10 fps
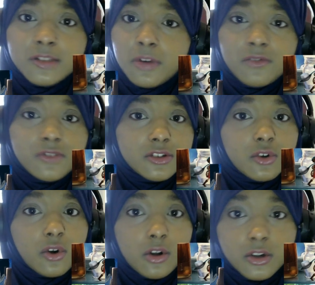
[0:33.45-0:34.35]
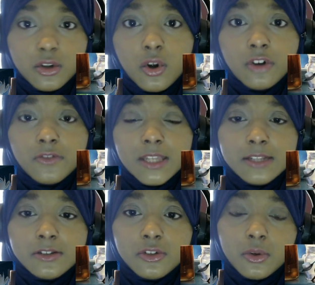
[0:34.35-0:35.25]
but I've just got a lot of
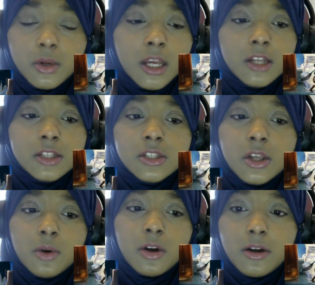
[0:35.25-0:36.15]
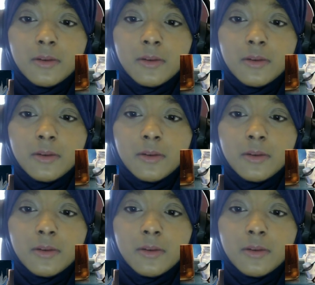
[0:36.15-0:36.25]
things to do. So